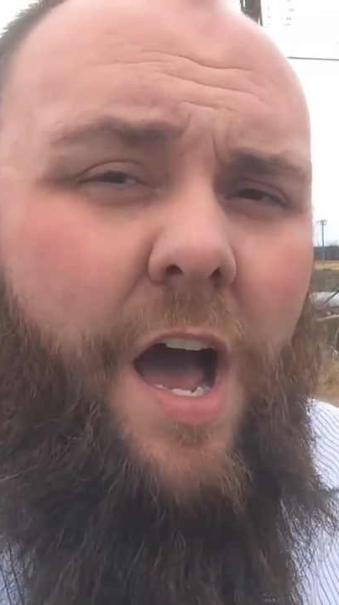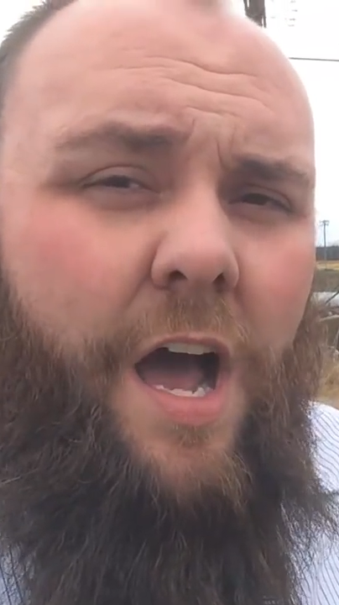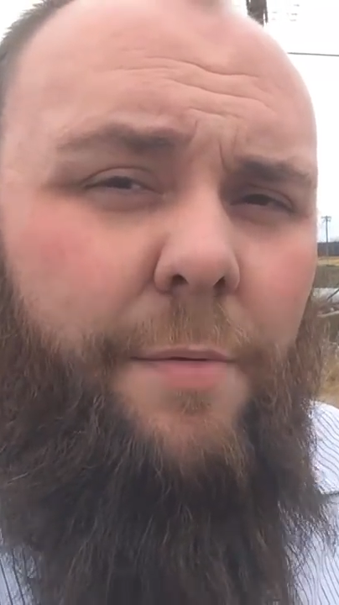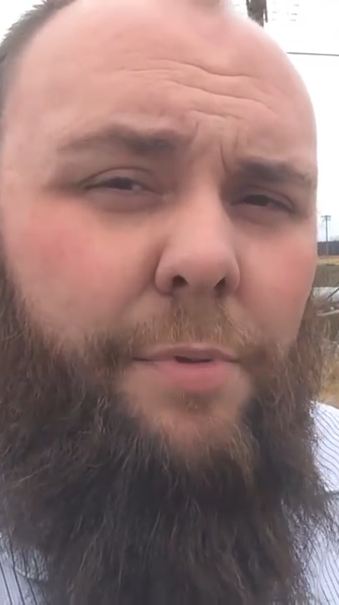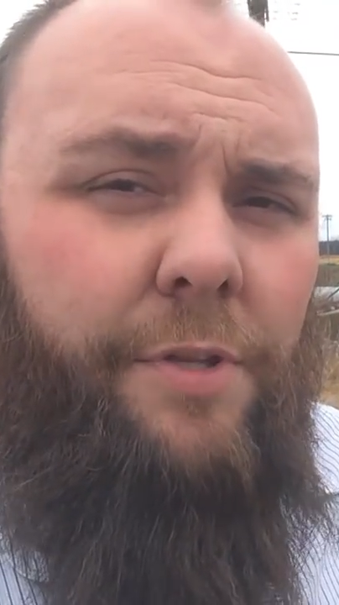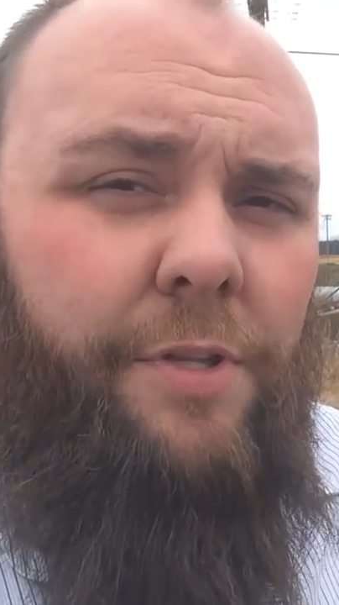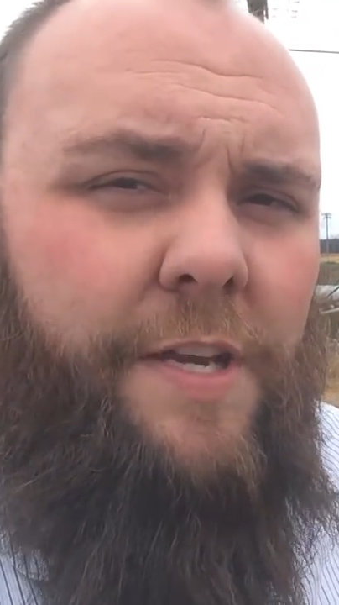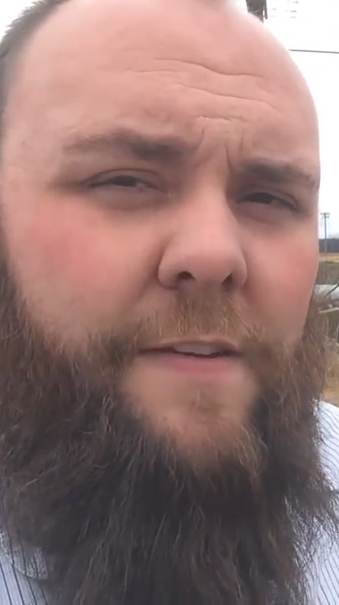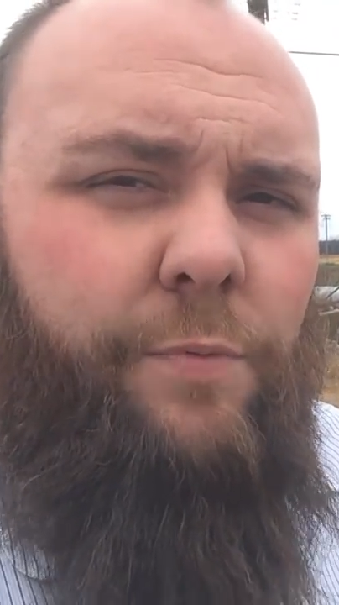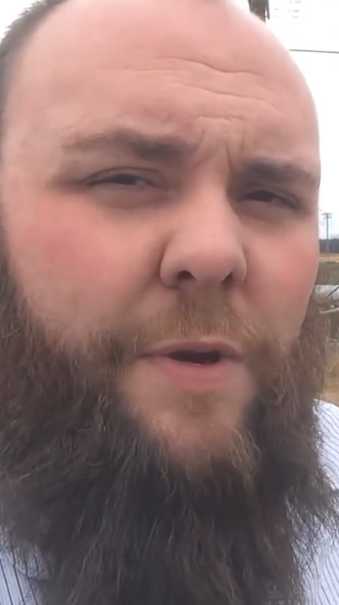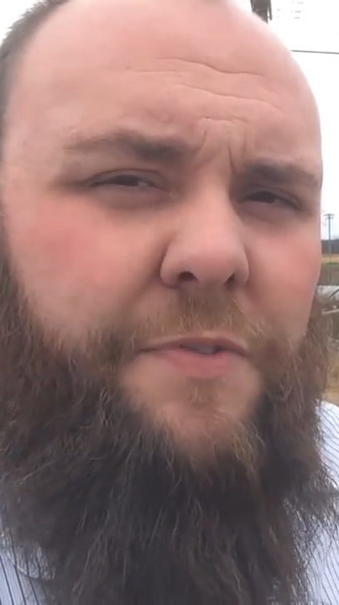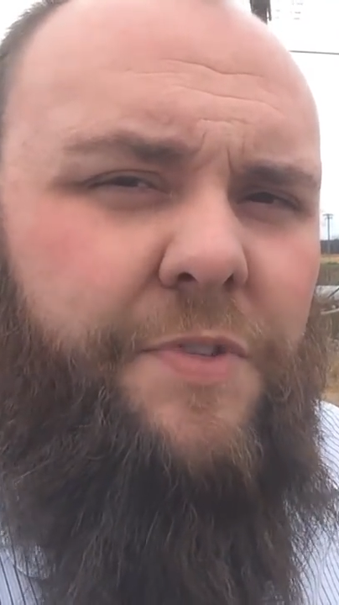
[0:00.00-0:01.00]
I
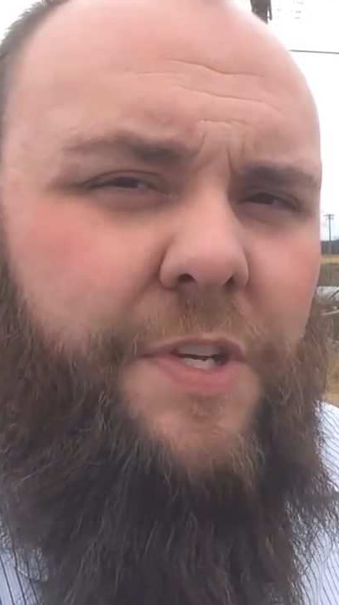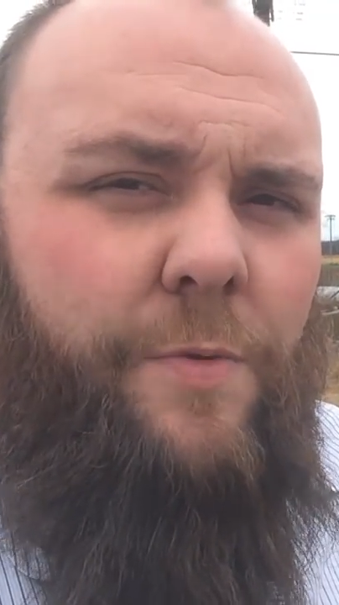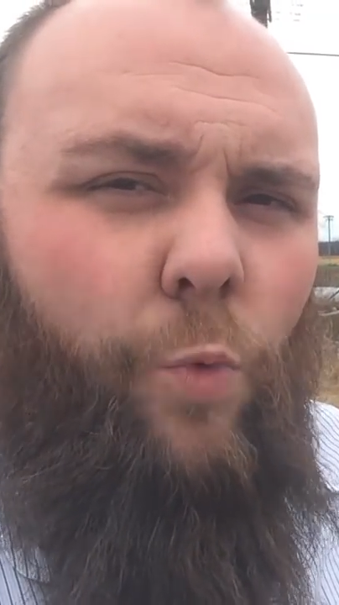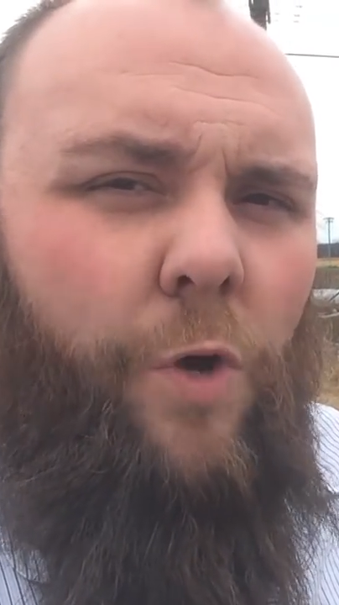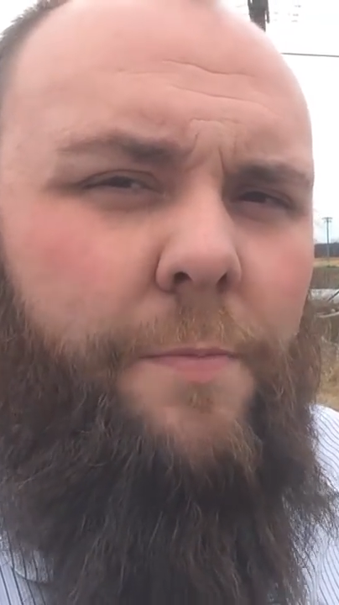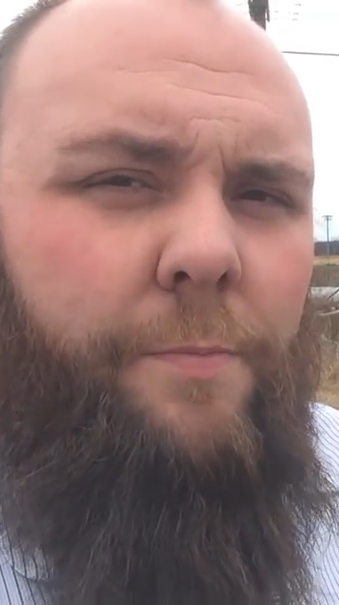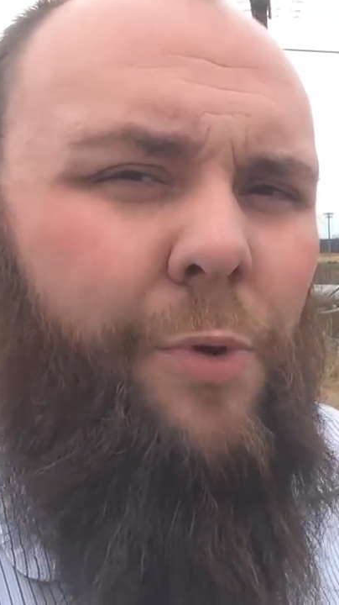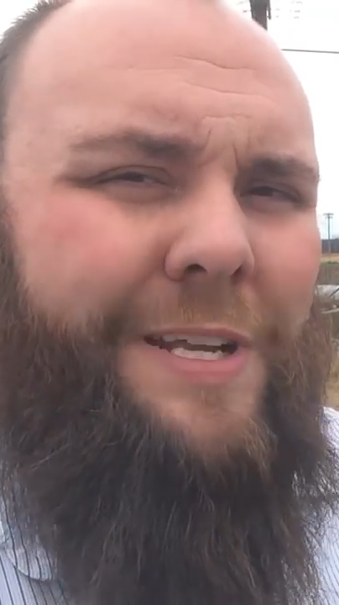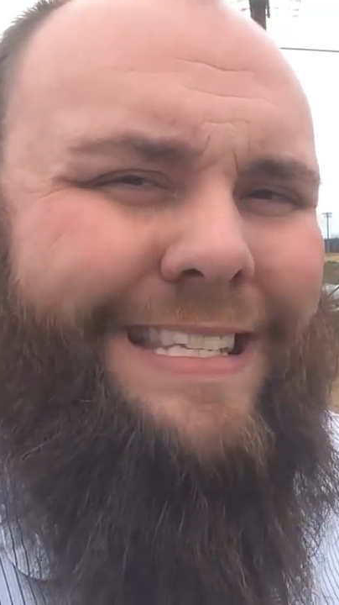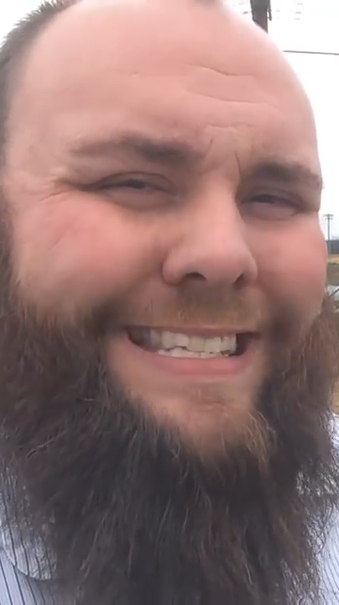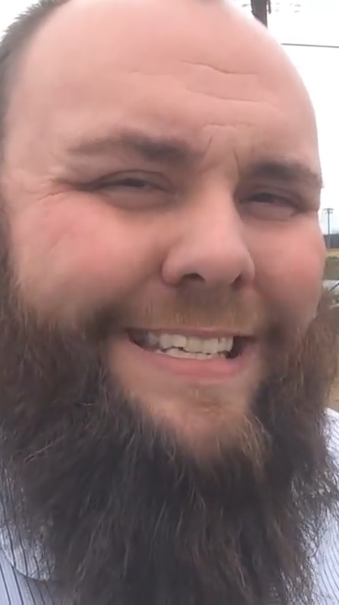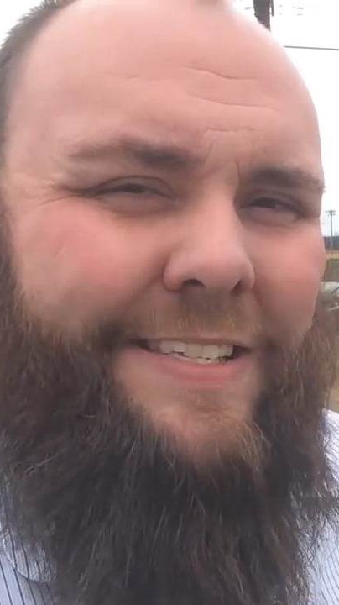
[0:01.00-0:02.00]
believe we've seen
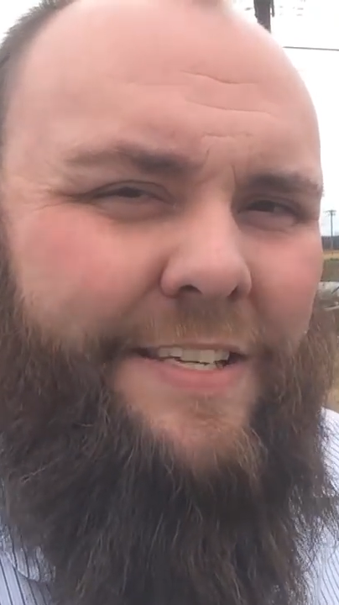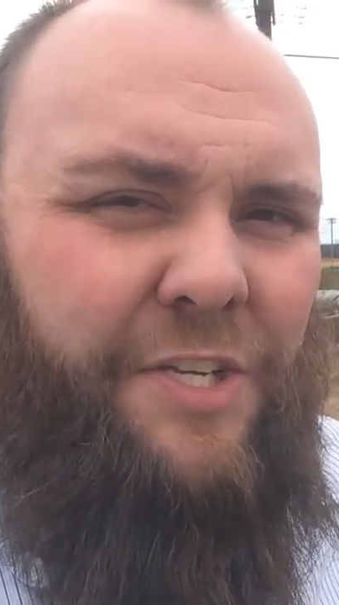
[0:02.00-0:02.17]
1.6